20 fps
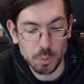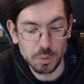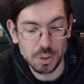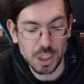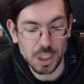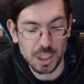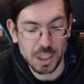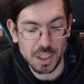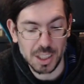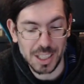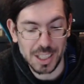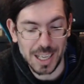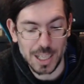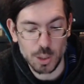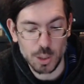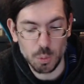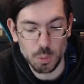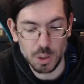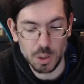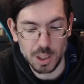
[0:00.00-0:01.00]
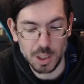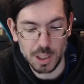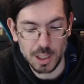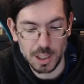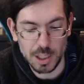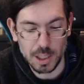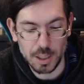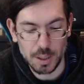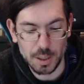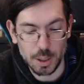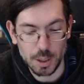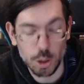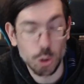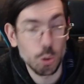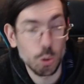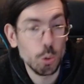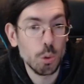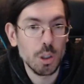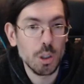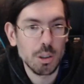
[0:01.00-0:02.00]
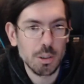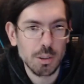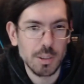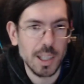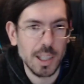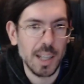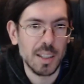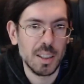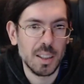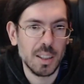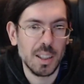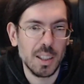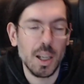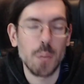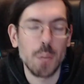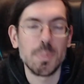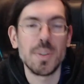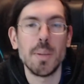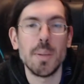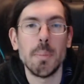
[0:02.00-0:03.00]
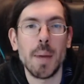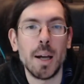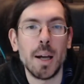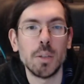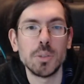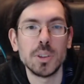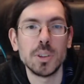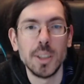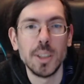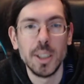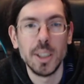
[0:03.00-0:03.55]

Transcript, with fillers: that he has with a student that helps him out